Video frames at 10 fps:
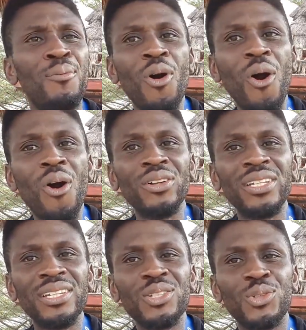but on
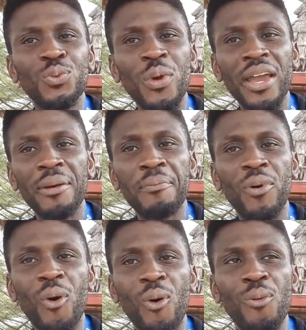his way
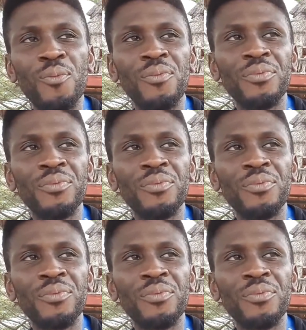home